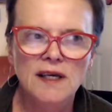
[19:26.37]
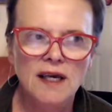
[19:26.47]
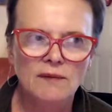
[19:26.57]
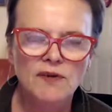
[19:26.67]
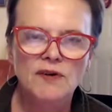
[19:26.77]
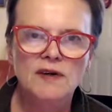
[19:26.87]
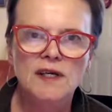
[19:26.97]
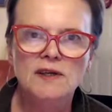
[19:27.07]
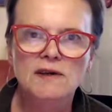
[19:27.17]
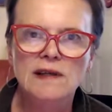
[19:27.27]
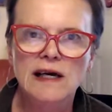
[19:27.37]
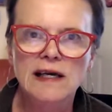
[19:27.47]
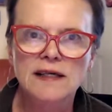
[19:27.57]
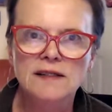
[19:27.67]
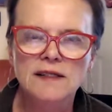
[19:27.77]
and with our inner
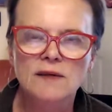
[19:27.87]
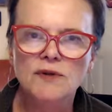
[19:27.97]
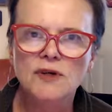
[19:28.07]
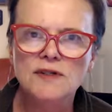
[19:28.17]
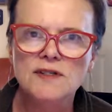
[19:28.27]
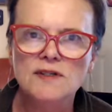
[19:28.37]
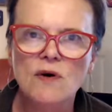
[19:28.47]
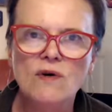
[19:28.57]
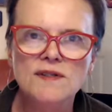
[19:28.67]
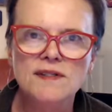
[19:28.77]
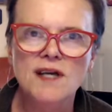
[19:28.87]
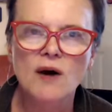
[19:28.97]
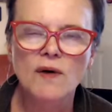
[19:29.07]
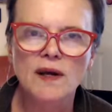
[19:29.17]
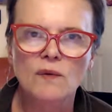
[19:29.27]
light and with our soul's
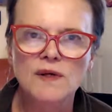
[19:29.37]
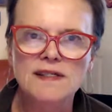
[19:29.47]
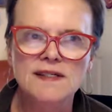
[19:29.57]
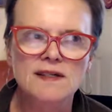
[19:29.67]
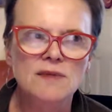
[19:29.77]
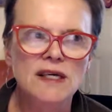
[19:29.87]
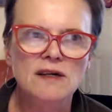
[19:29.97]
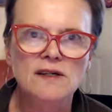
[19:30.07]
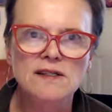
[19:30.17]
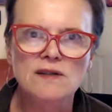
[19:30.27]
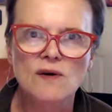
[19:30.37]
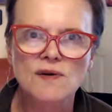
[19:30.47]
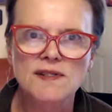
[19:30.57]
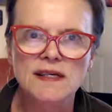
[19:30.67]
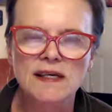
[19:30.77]
knowing, wisdom, and our
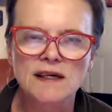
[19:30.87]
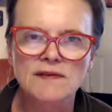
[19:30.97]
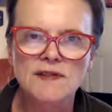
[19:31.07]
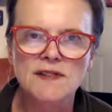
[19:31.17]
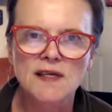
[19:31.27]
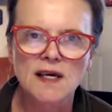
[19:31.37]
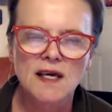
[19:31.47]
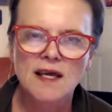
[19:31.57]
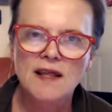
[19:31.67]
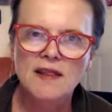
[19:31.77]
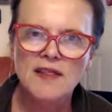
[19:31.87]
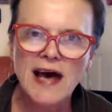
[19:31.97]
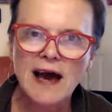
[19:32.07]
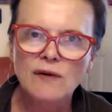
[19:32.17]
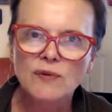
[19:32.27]
soul's gifts.
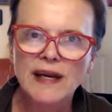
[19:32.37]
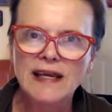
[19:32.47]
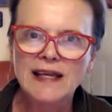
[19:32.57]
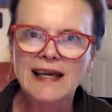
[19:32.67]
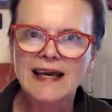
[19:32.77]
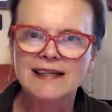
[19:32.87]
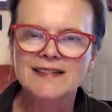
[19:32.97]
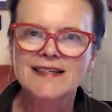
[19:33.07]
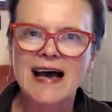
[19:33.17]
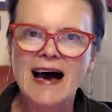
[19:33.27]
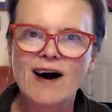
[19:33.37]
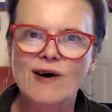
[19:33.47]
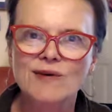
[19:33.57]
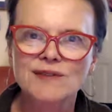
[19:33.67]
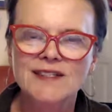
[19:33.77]
That radiates
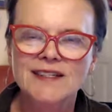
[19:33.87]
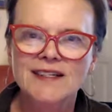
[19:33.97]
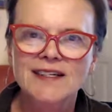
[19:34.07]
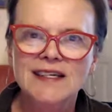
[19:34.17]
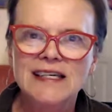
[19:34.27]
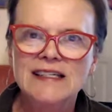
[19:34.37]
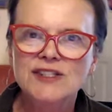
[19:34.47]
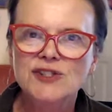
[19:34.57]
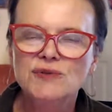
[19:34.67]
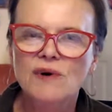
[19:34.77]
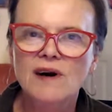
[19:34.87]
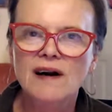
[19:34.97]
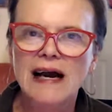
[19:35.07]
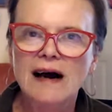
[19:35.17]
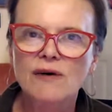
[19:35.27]
out into our
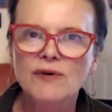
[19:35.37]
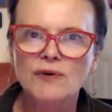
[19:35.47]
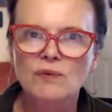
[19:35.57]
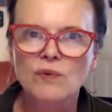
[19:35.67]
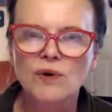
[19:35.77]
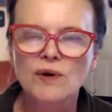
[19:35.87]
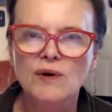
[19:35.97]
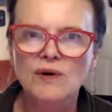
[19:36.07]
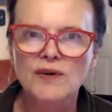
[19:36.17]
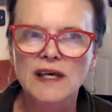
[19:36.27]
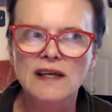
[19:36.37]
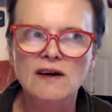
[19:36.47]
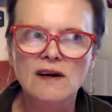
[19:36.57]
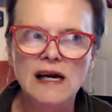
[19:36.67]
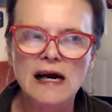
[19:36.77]
outer world, and
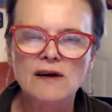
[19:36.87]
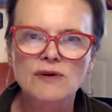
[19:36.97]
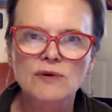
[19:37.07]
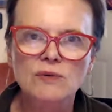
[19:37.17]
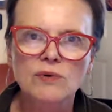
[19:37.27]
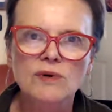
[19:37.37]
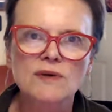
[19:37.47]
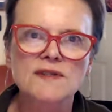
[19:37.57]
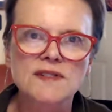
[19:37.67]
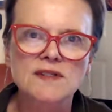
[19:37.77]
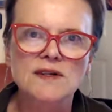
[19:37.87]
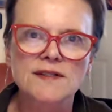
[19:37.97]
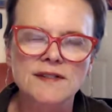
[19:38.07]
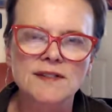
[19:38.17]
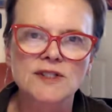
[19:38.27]
our outer world
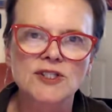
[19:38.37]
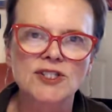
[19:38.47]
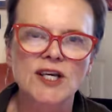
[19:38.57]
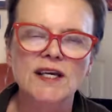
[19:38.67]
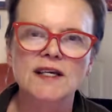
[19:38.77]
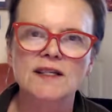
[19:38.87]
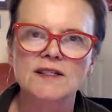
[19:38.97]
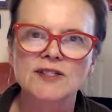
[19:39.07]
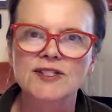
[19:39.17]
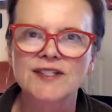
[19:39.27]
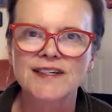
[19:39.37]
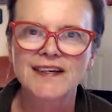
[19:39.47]
starts to change.